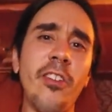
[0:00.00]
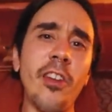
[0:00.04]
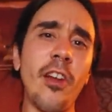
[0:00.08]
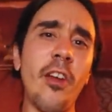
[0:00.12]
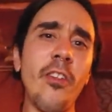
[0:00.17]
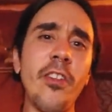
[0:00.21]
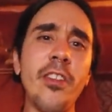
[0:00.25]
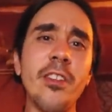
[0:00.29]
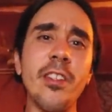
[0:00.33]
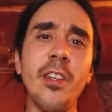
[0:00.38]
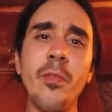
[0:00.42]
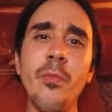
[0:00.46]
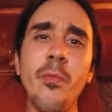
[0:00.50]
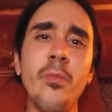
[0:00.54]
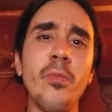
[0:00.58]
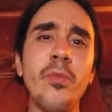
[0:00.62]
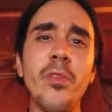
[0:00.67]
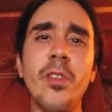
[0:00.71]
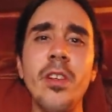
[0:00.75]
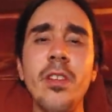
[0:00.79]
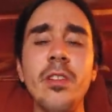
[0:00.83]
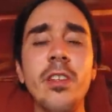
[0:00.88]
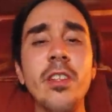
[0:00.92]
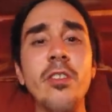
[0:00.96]
like all
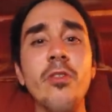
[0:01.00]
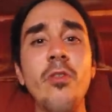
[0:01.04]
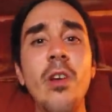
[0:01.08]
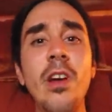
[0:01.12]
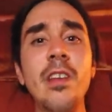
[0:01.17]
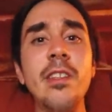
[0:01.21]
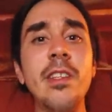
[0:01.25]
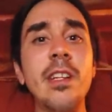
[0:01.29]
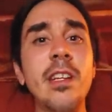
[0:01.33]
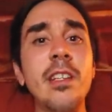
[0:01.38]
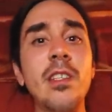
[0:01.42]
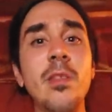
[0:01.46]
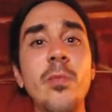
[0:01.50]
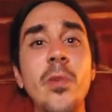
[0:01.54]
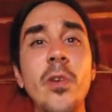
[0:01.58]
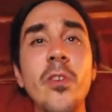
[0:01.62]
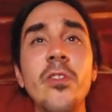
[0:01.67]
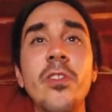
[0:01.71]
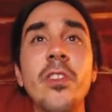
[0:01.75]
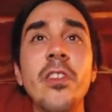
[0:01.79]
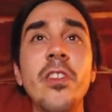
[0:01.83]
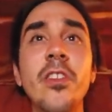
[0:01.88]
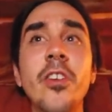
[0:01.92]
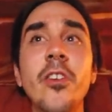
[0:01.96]
these crazy
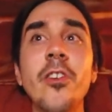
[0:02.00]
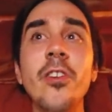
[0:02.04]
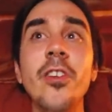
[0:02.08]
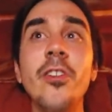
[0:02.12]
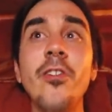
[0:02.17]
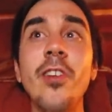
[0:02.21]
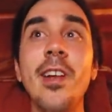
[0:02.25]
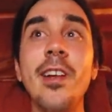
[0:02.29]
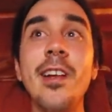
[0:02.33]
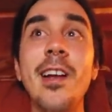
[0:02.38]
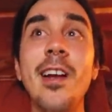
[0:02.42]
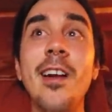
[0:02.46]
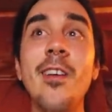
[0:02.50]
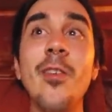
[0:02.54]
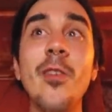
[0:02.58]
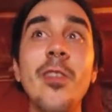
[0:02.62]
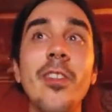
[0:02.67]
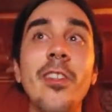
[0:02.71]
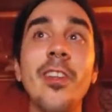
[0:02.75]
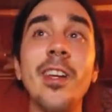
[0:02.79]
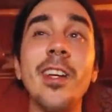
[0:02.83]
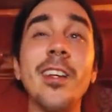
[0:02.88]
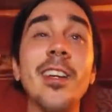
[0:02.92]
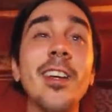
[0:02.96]
conspiracy theories right now
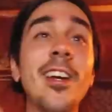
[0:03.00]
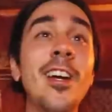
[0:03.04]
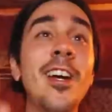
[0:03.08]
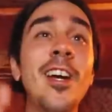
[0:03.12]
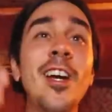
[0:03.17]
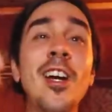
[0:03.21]
with, like,